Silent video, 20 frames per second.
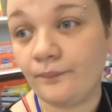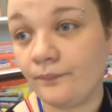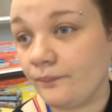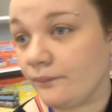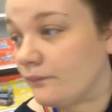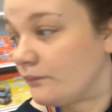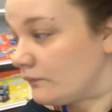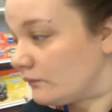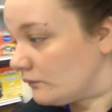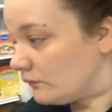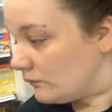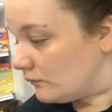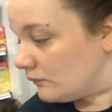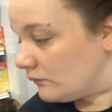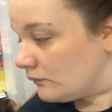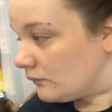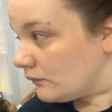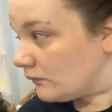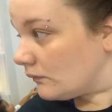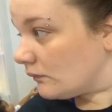
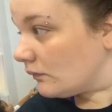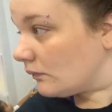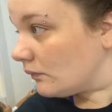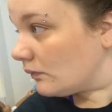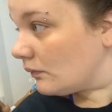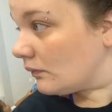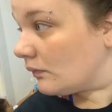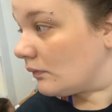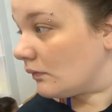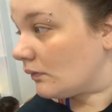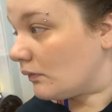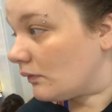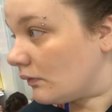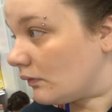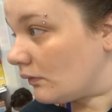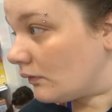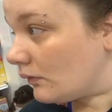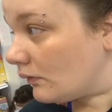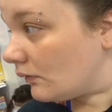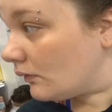
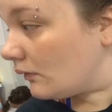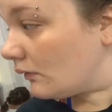Nobody speaks.